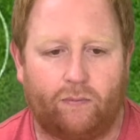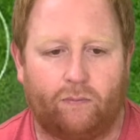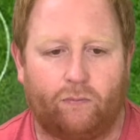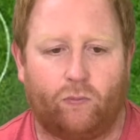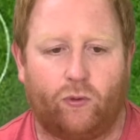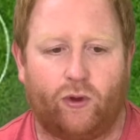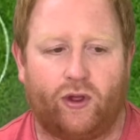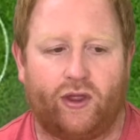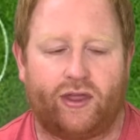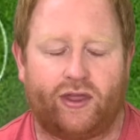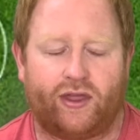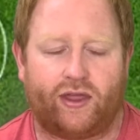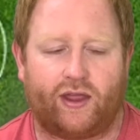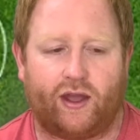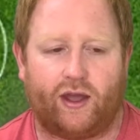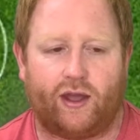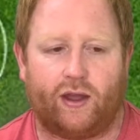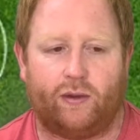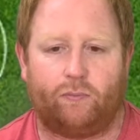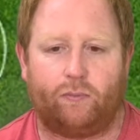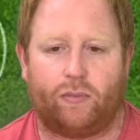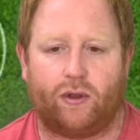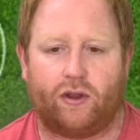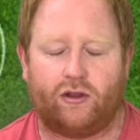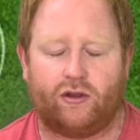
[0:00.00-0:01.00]
with
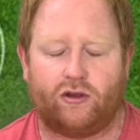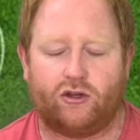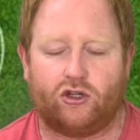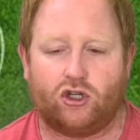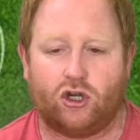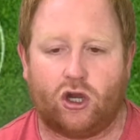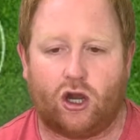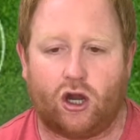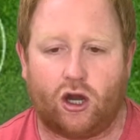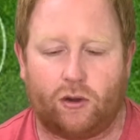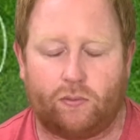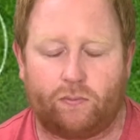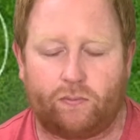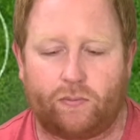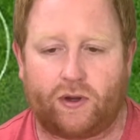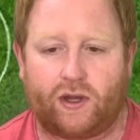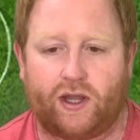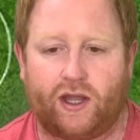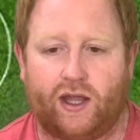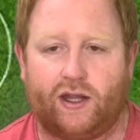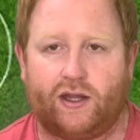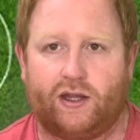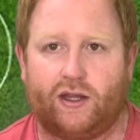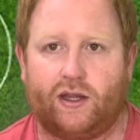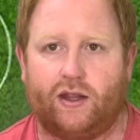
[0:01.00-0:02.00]
Billy Sharp
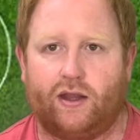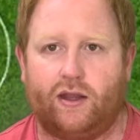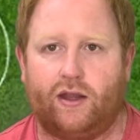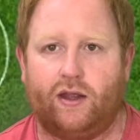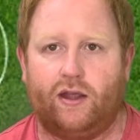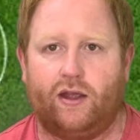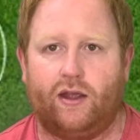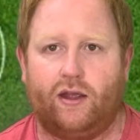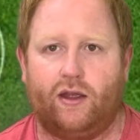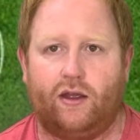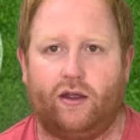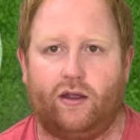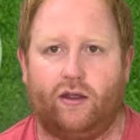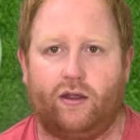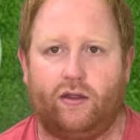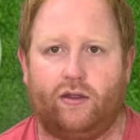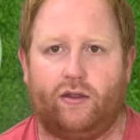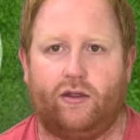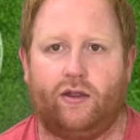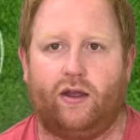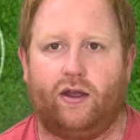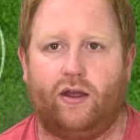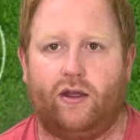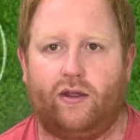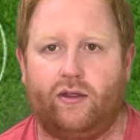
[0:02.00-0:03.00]
getting the
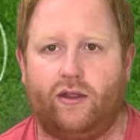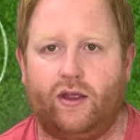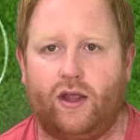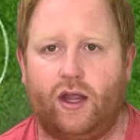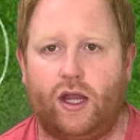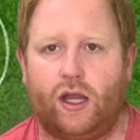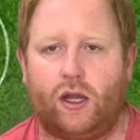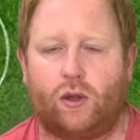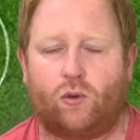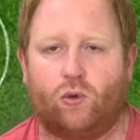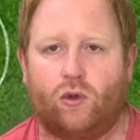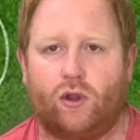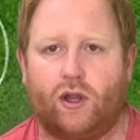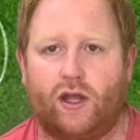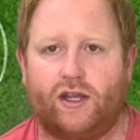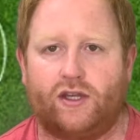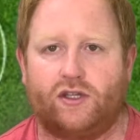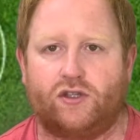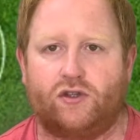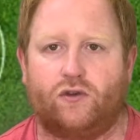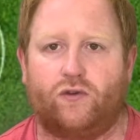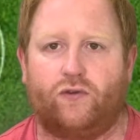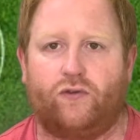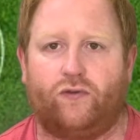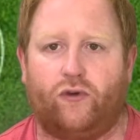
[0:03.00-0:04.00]

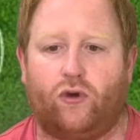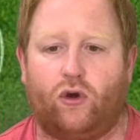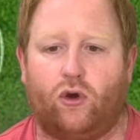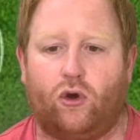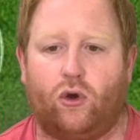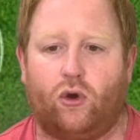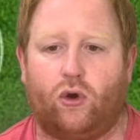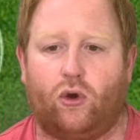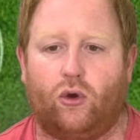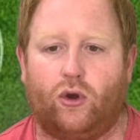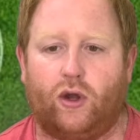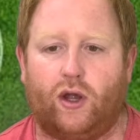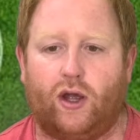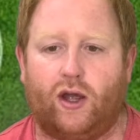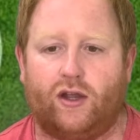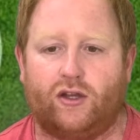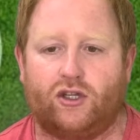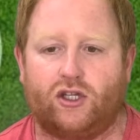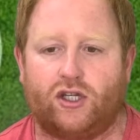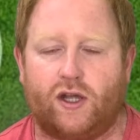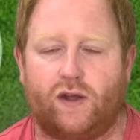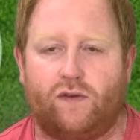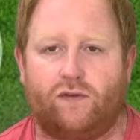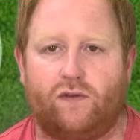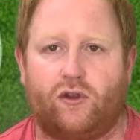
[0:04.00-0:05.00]
equaliser for
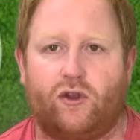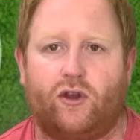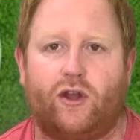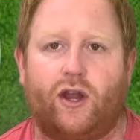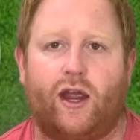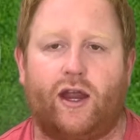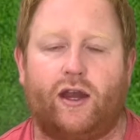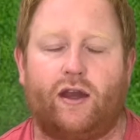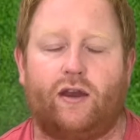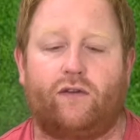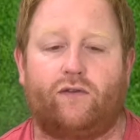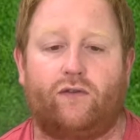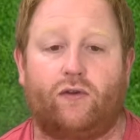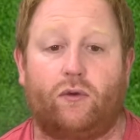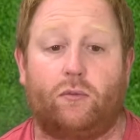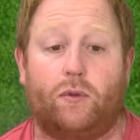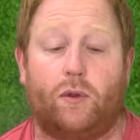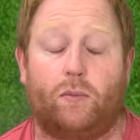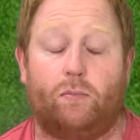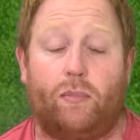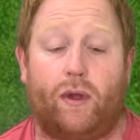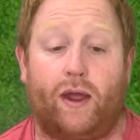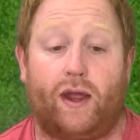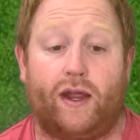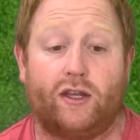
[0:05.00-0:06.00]
Sheffield United from the
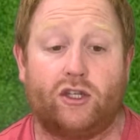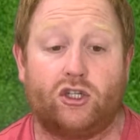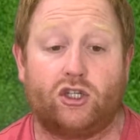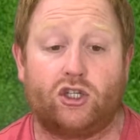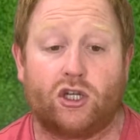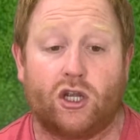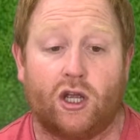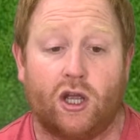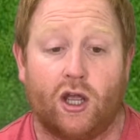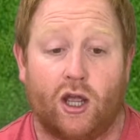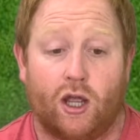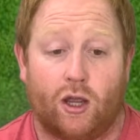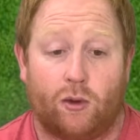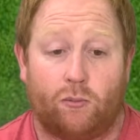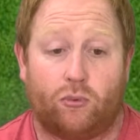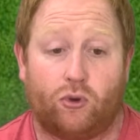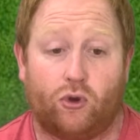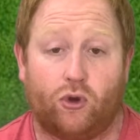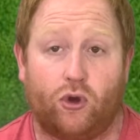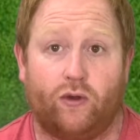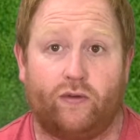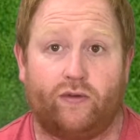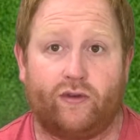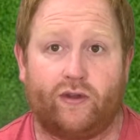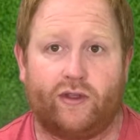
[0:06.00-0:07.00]
bench,
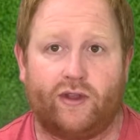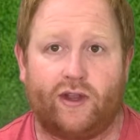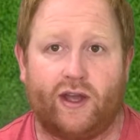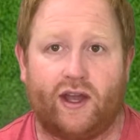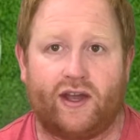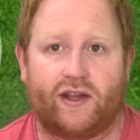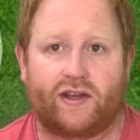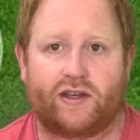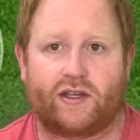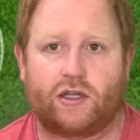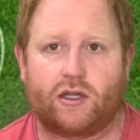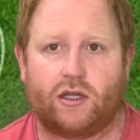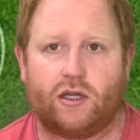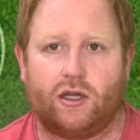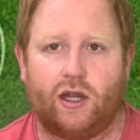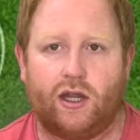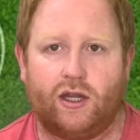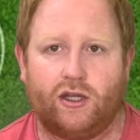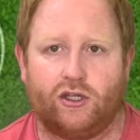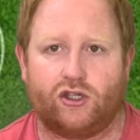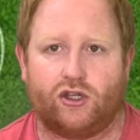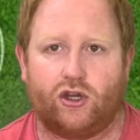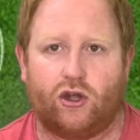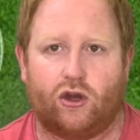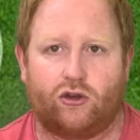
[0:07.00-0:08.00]
proving that
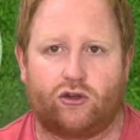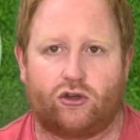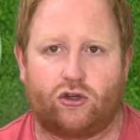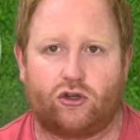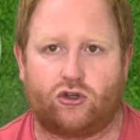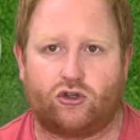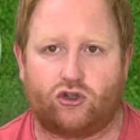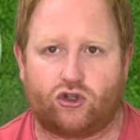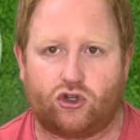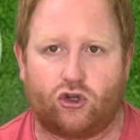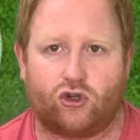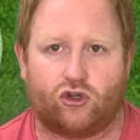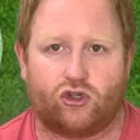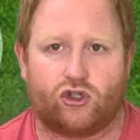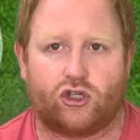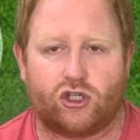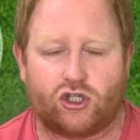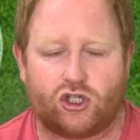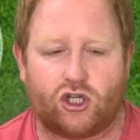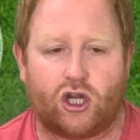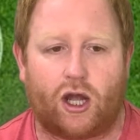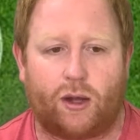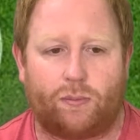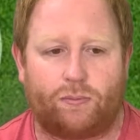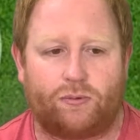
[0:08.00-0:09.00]
he's not just a
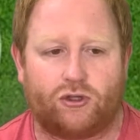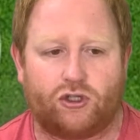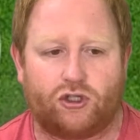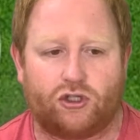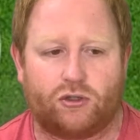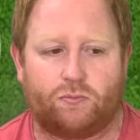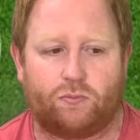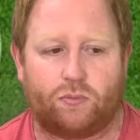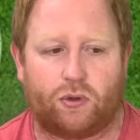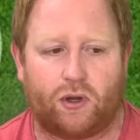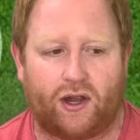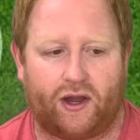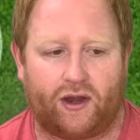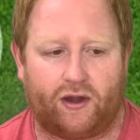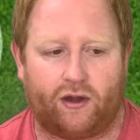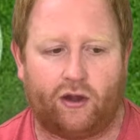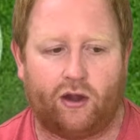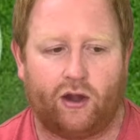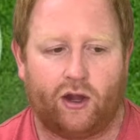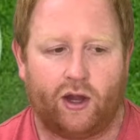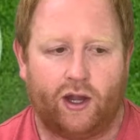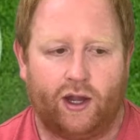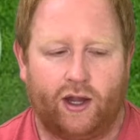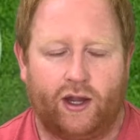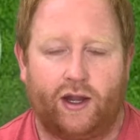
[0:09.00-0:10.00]
championship player,
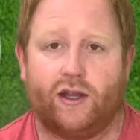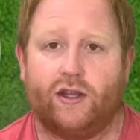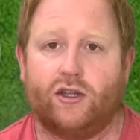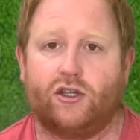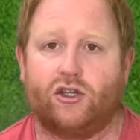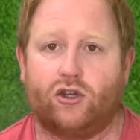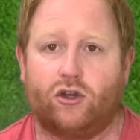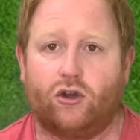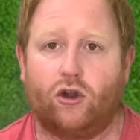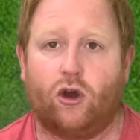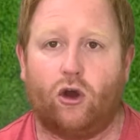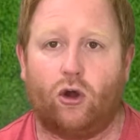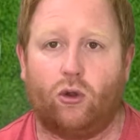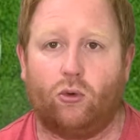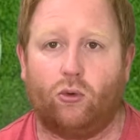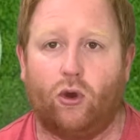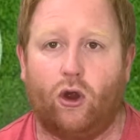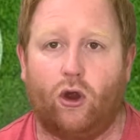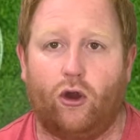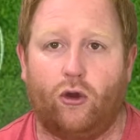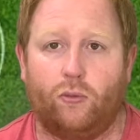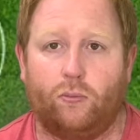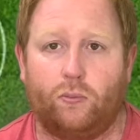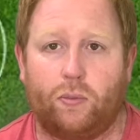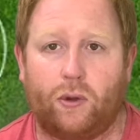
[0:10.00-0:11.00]
he is an
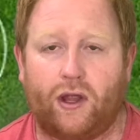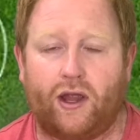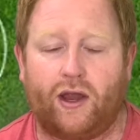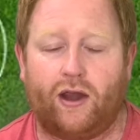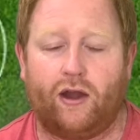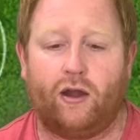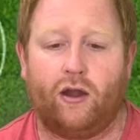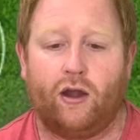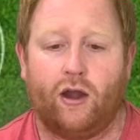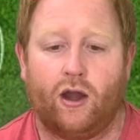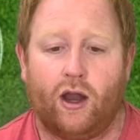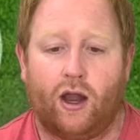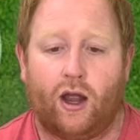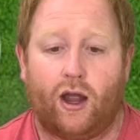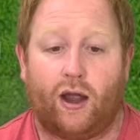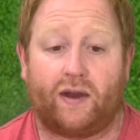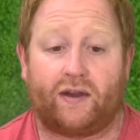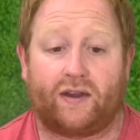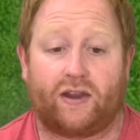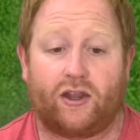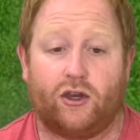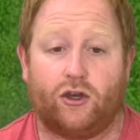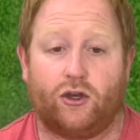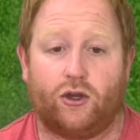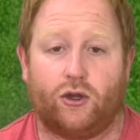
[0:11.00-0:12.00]
all-round player and
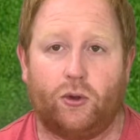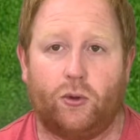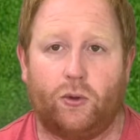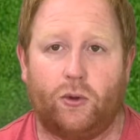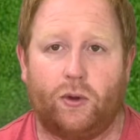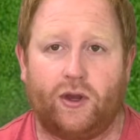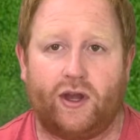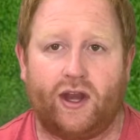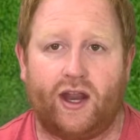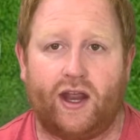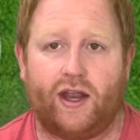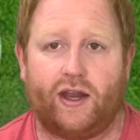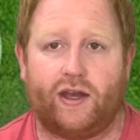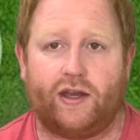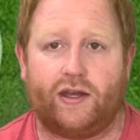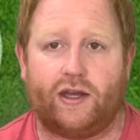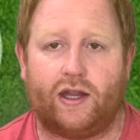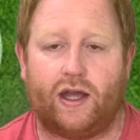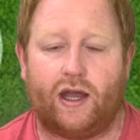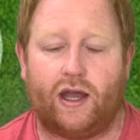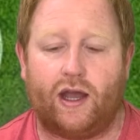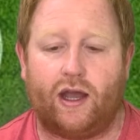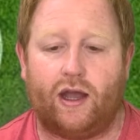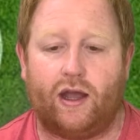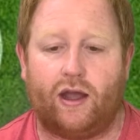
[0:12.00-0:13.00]
can do it in
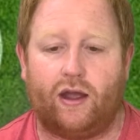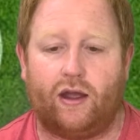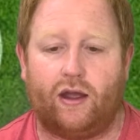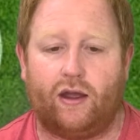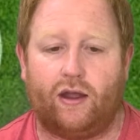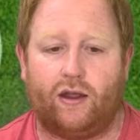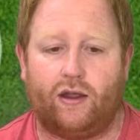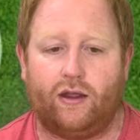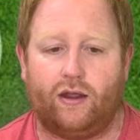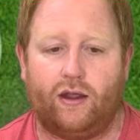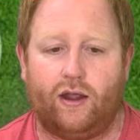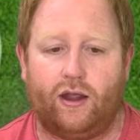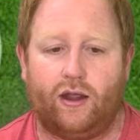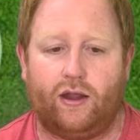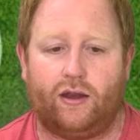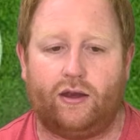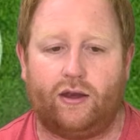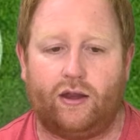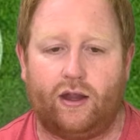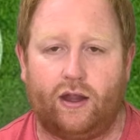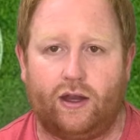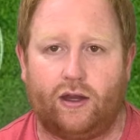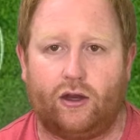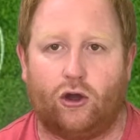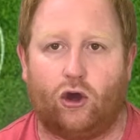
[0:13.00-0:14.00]

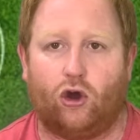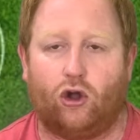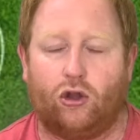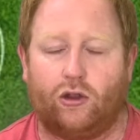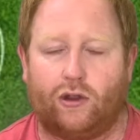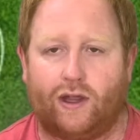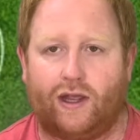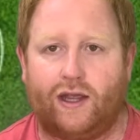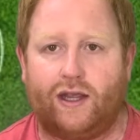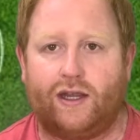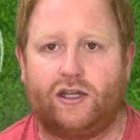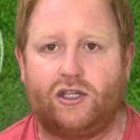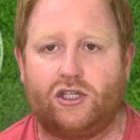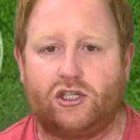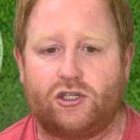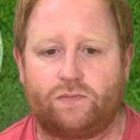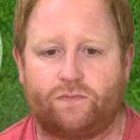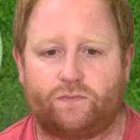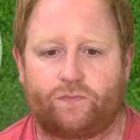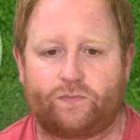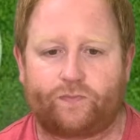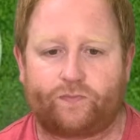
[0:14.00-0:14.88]
all leagues.